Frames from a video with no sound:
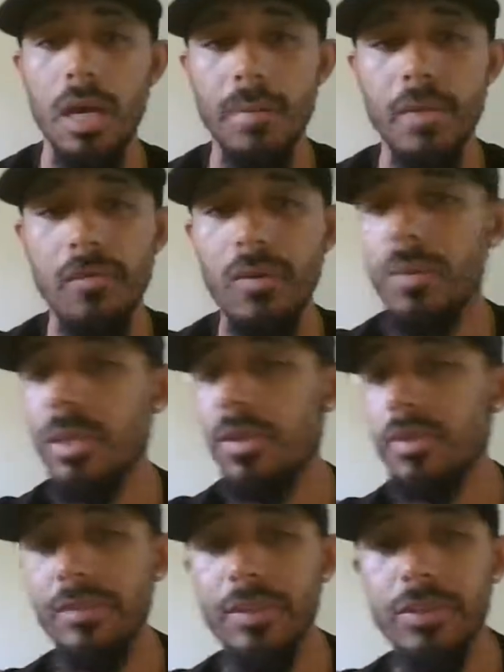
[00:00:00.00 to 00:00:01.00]
If we win
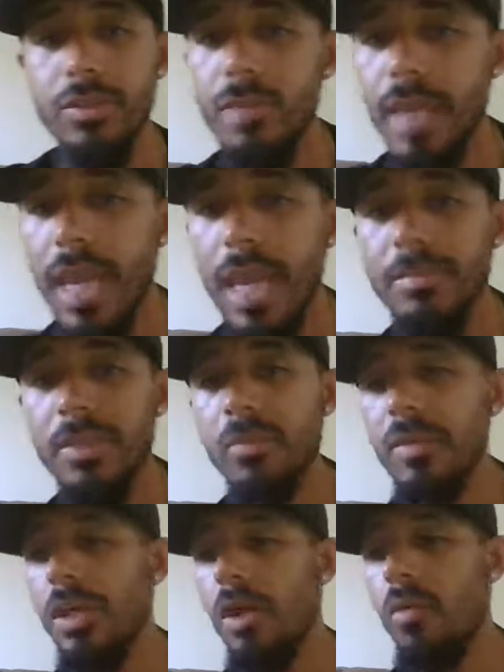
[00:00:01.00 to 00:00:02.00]
those first 2 games and
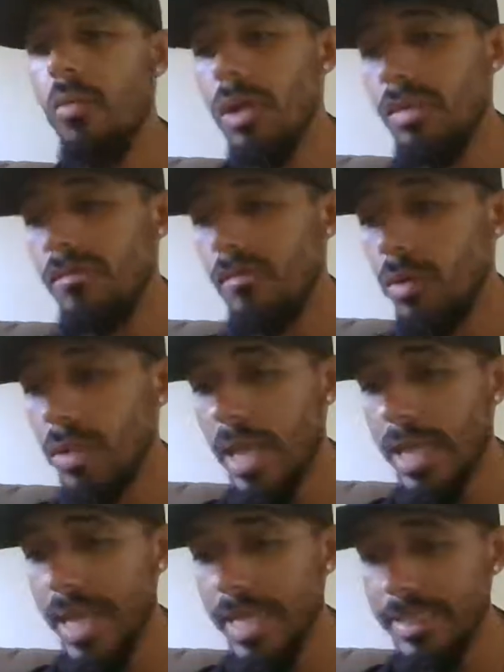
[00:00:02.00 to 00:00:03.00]
we go 1-4,
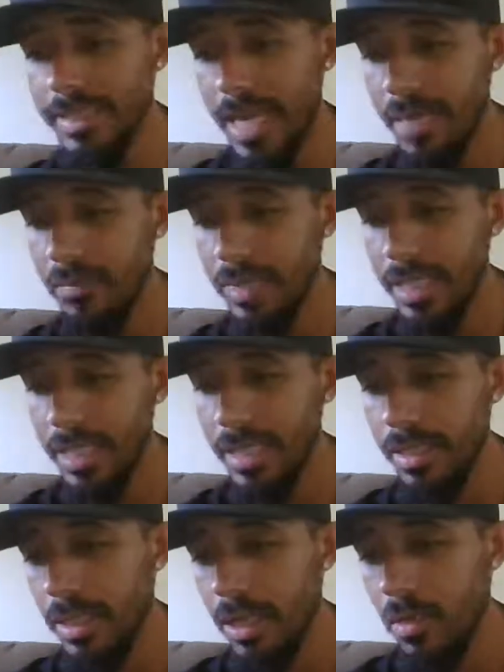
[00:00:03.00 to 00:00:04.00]
like I said we
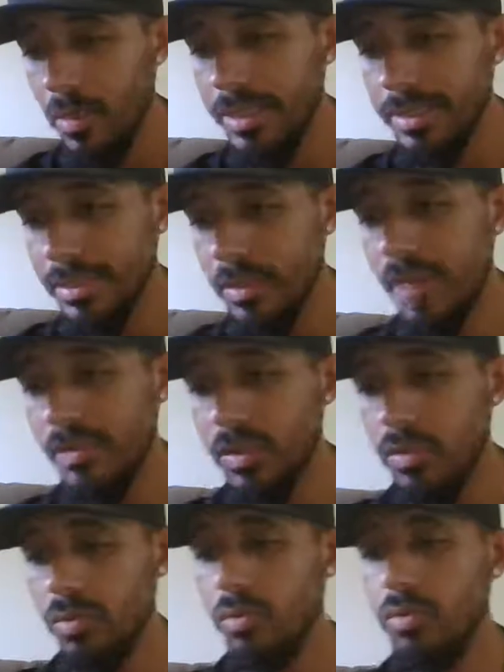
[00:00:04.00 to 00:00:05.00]
did, we could still have a
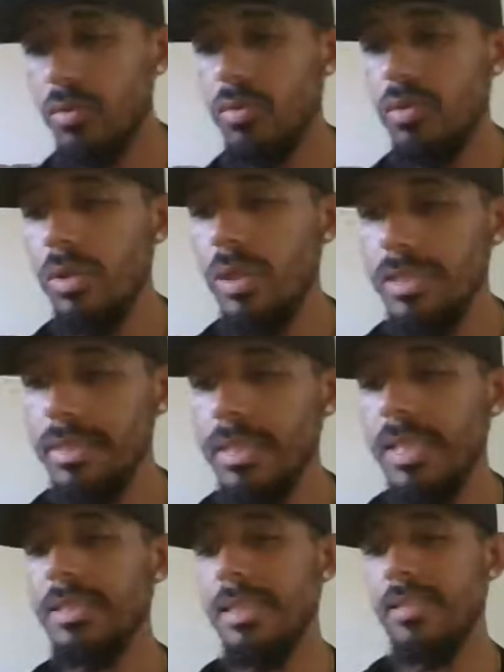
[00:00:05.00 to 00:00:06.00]
cool
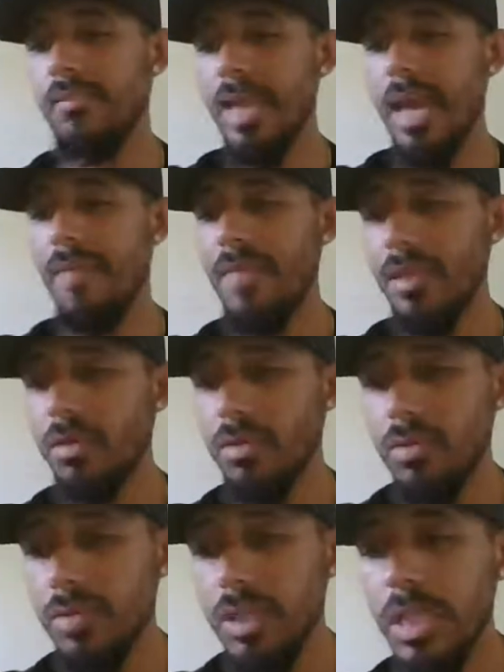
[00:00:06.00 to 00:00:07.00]
season if we have that
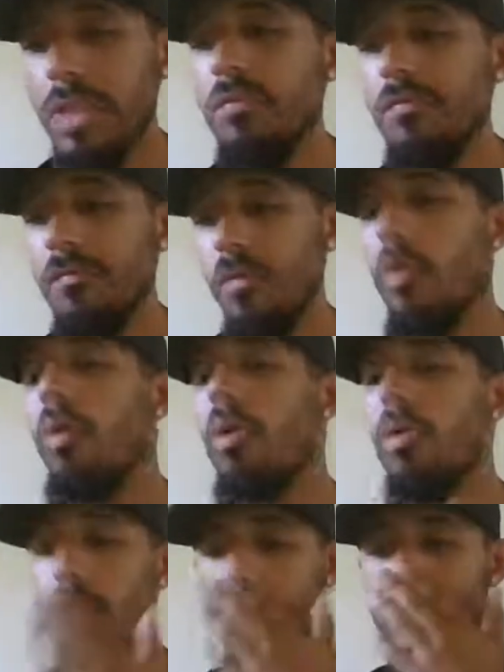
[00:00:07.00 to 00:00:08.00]
little
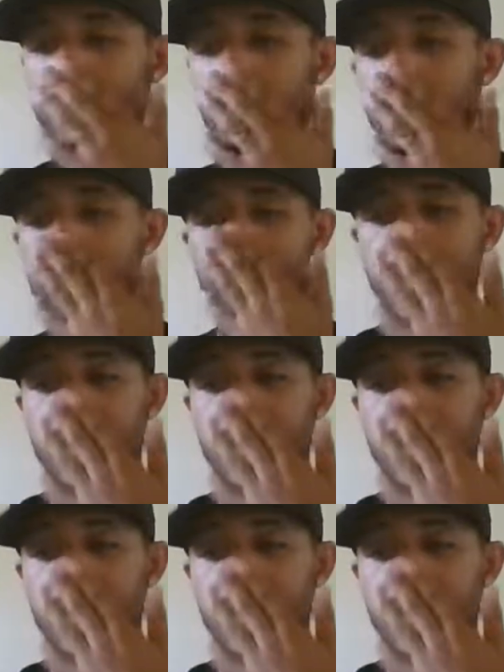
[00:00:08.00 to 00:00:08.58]
4-win streak.